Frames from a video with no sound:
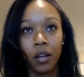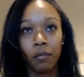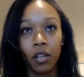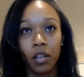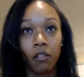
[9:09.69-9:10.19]

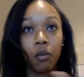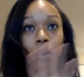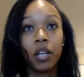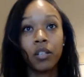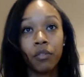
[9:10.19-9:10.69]
Think of the way
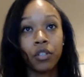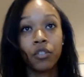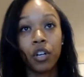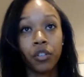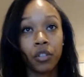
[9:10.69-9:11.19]
different
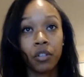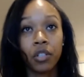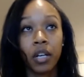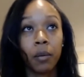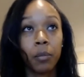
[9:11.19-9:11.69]
structures are set
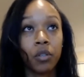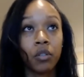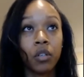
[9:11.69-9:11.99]
up in